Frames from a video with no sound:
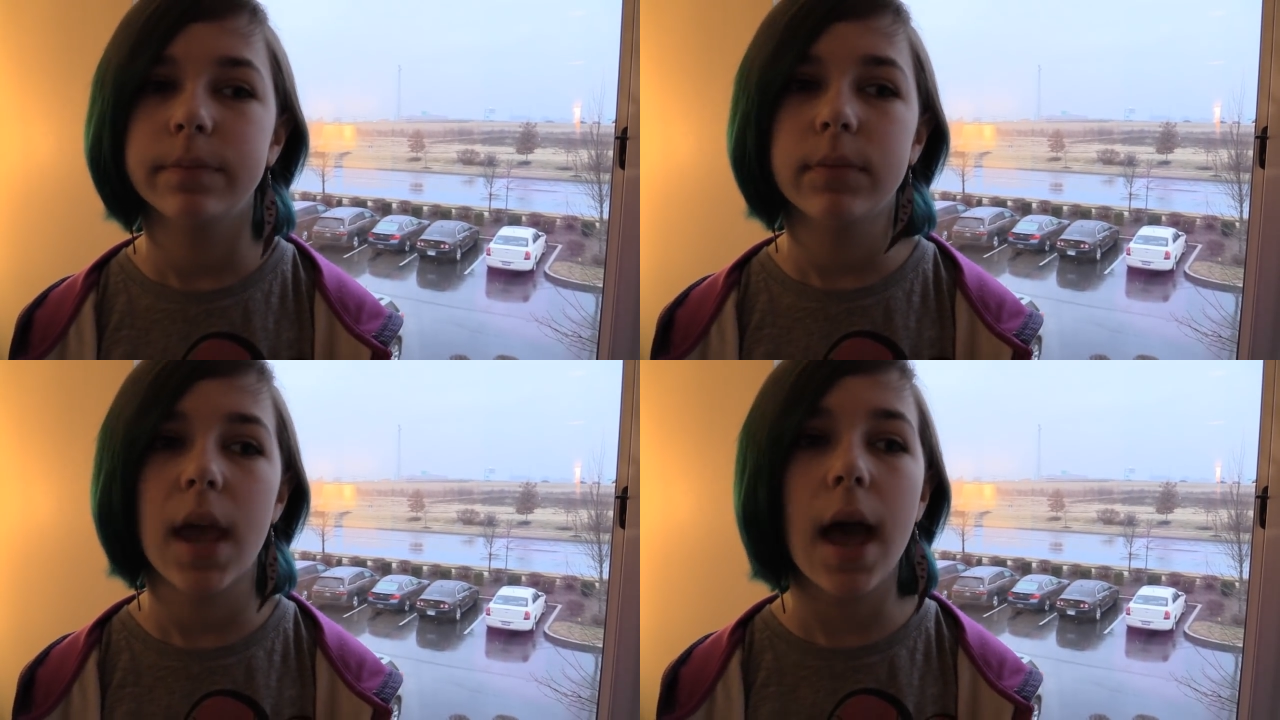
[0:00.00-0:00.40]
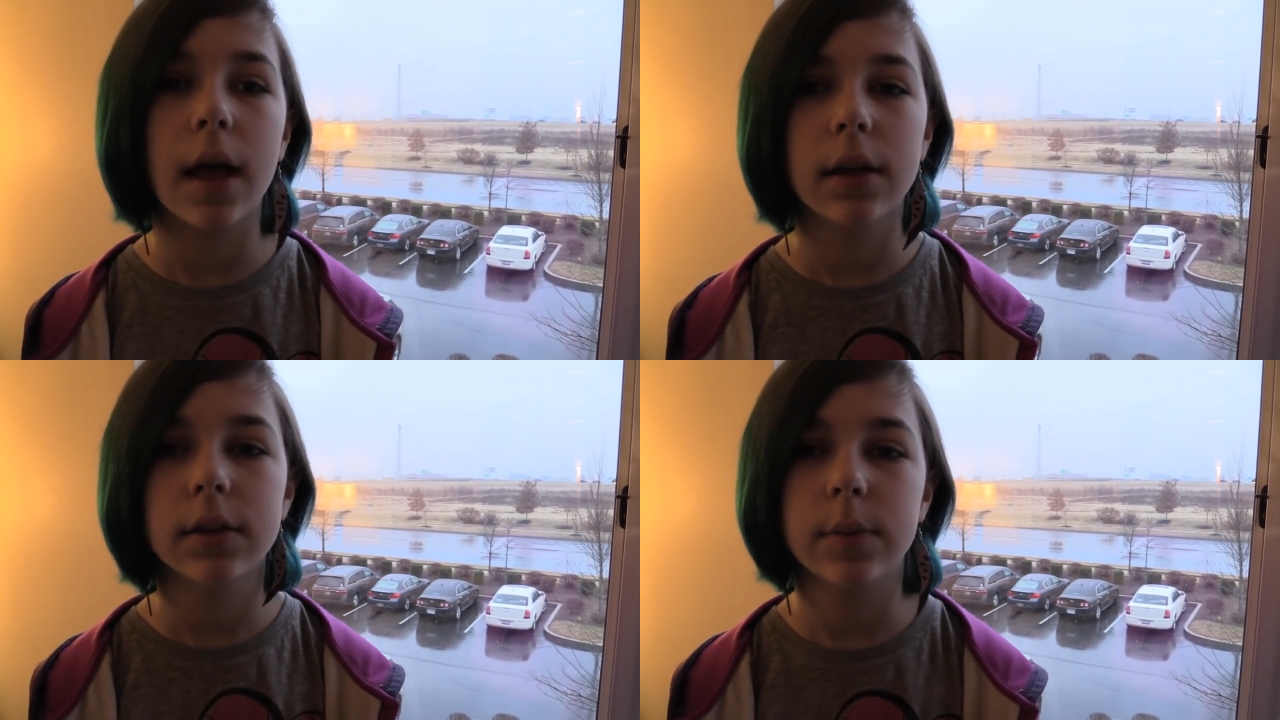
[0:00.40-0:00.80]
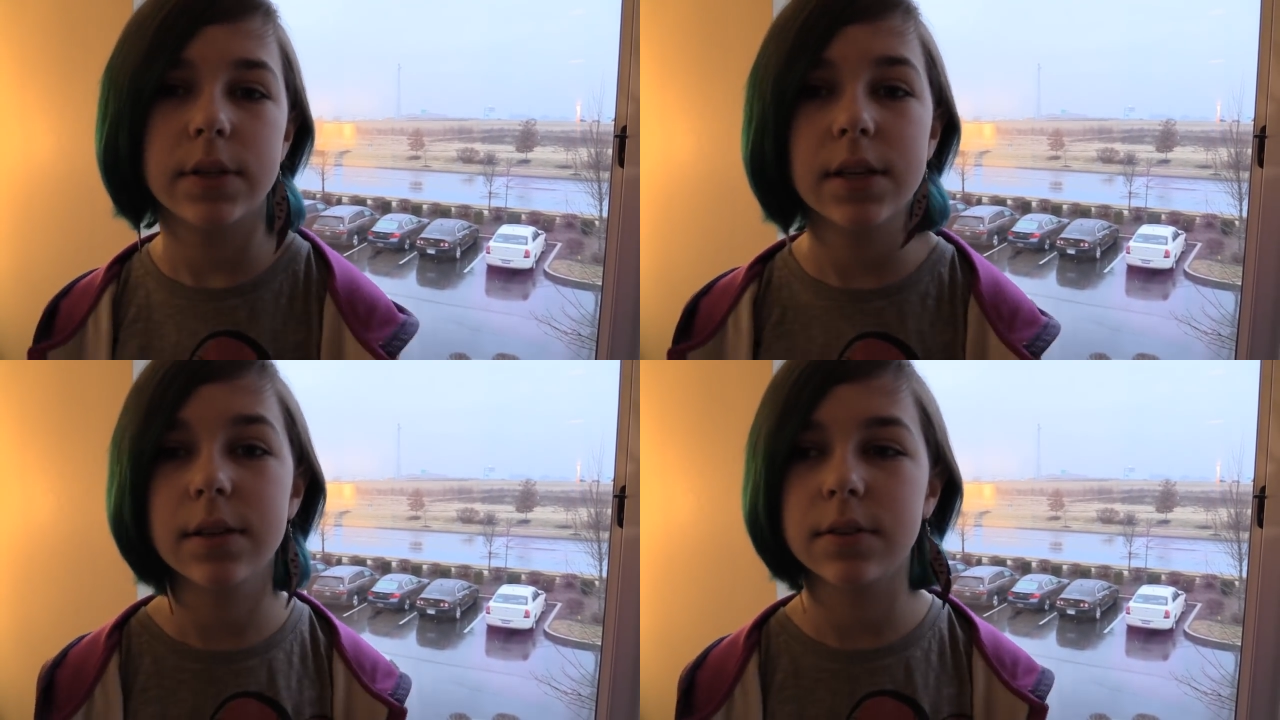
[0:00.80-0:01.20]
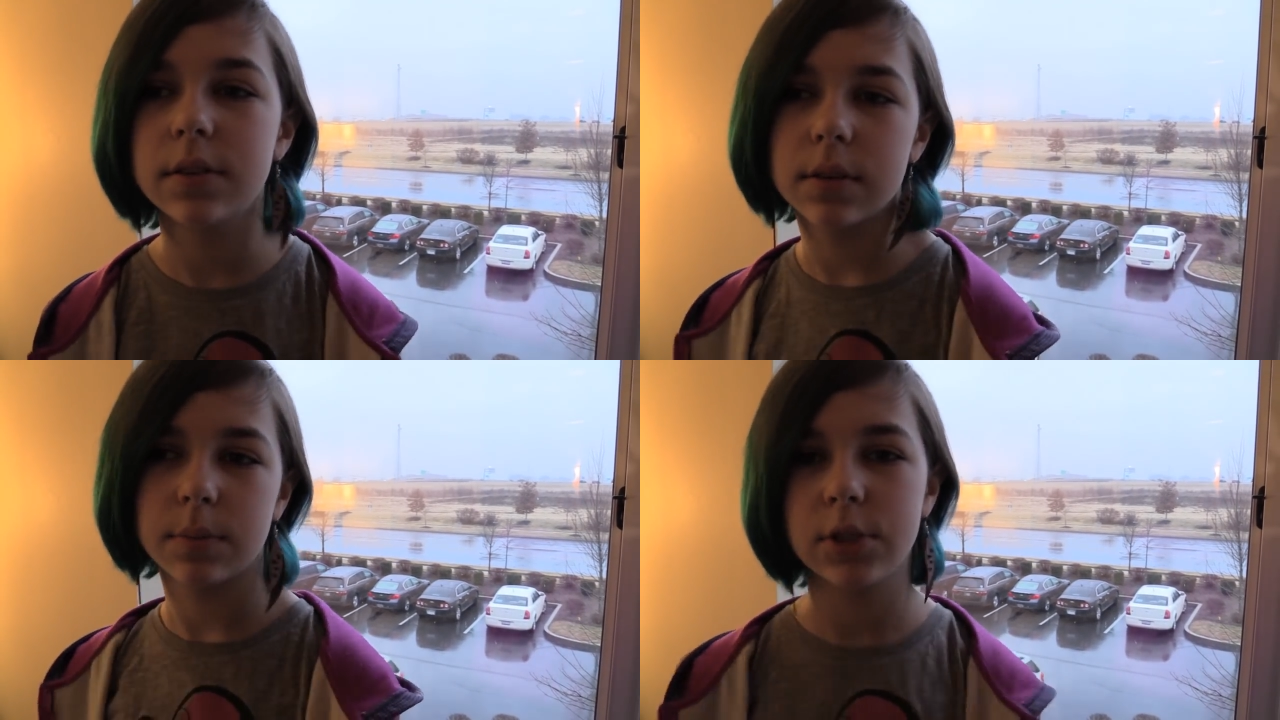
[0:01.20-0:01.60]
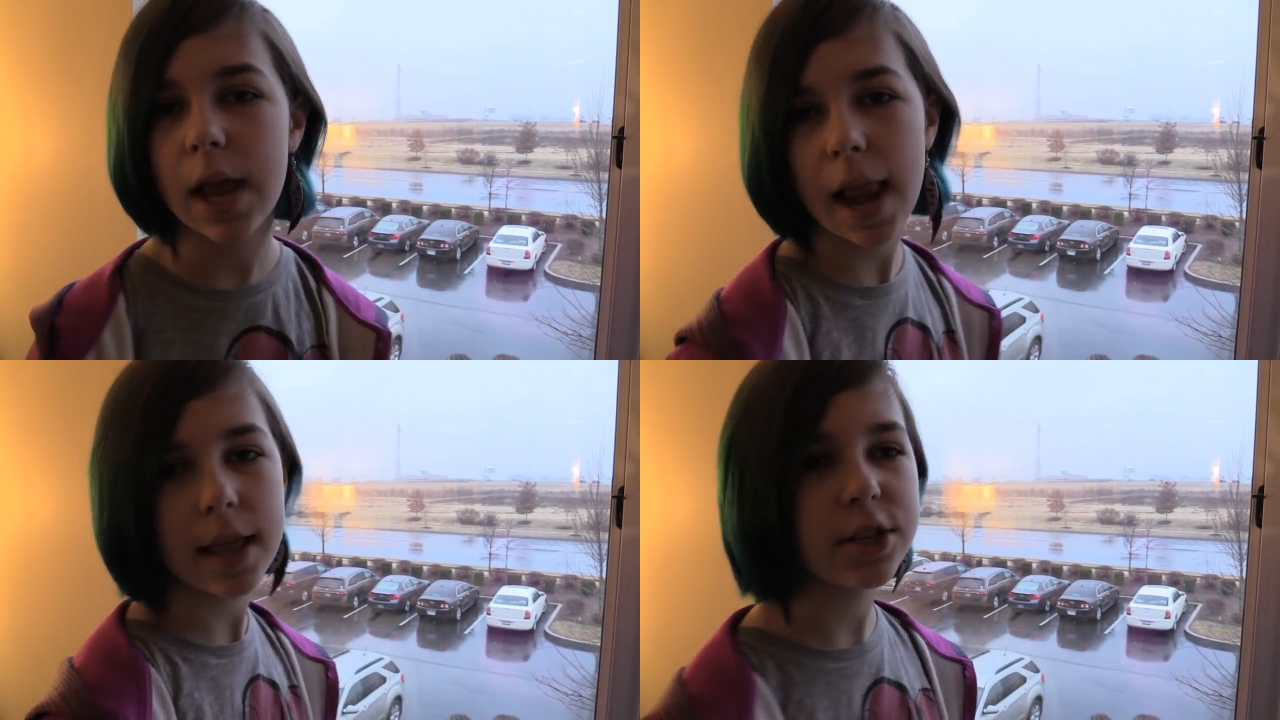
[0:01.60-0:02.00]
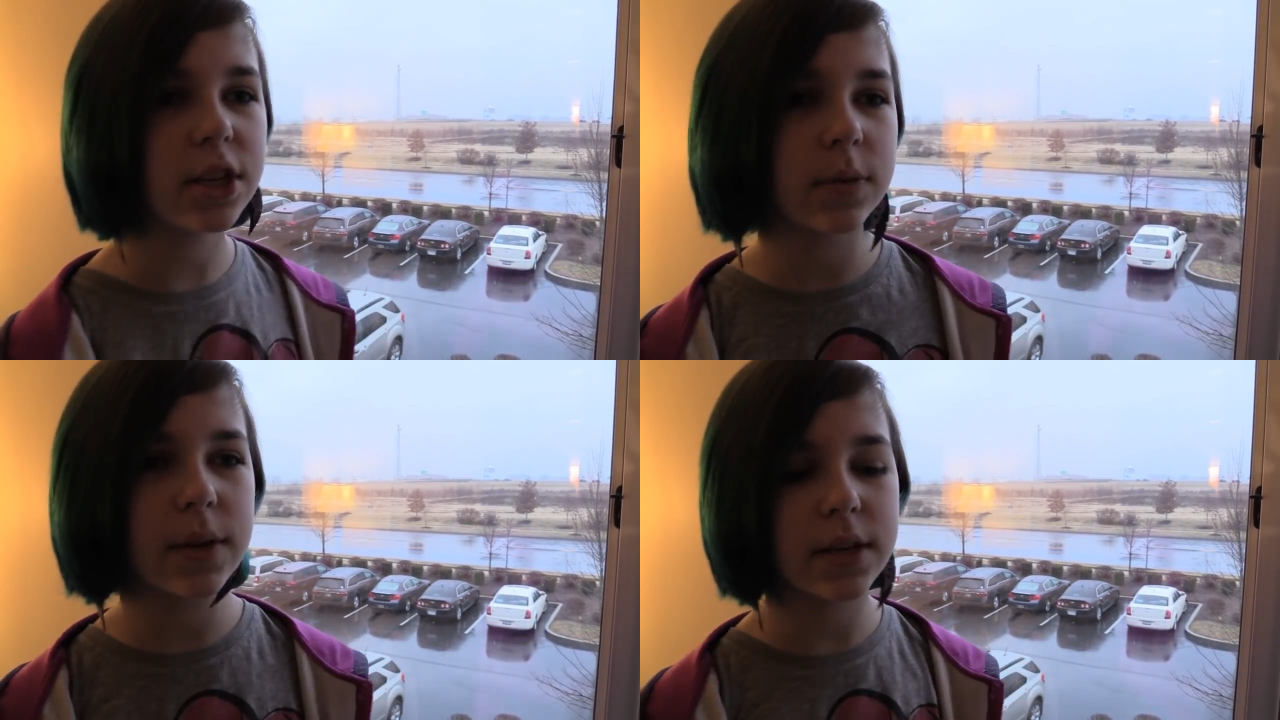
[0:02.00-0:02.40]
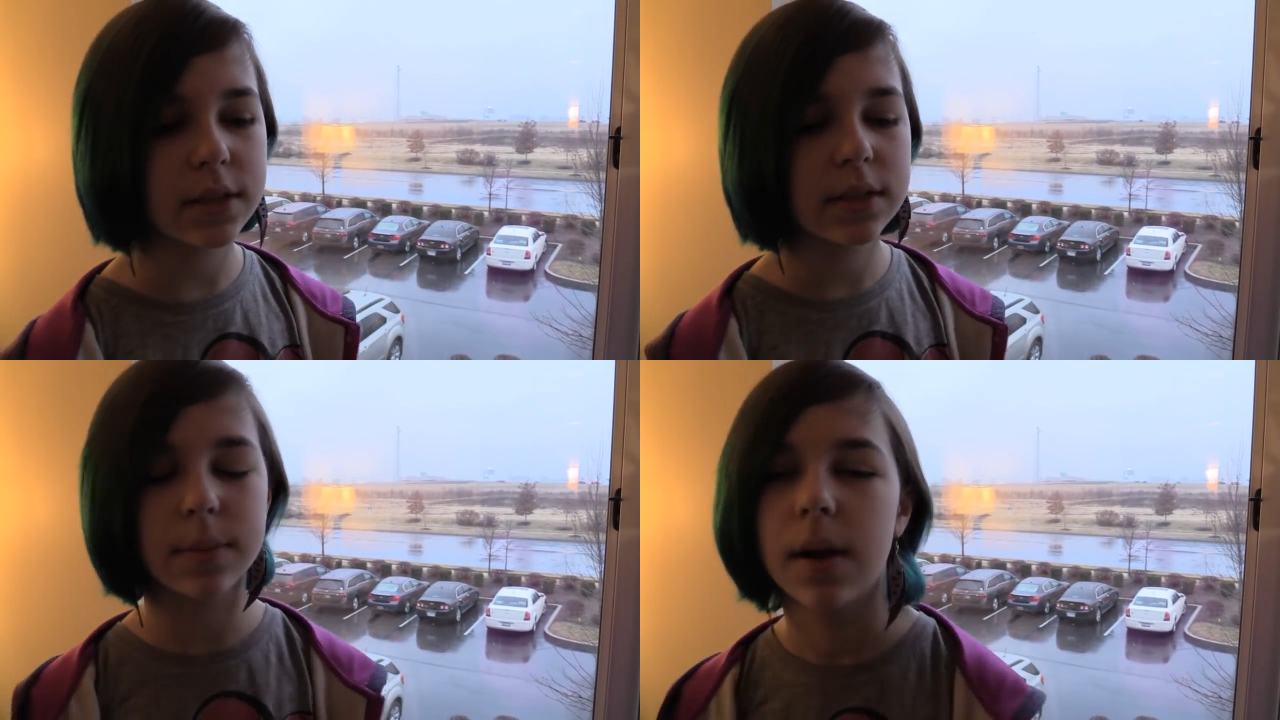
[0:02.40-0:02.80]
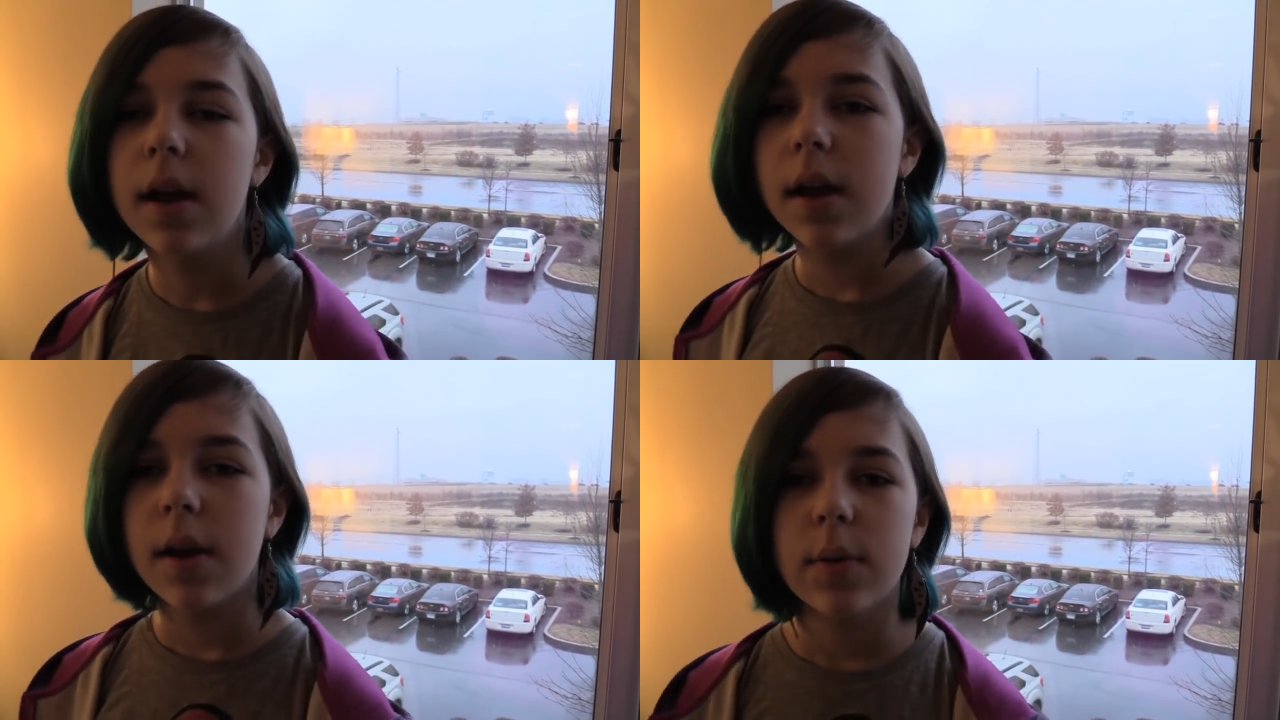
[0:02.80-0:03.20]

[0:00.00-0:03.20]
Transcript: yeah, we did a, some challenges. Did some laughing. We did some.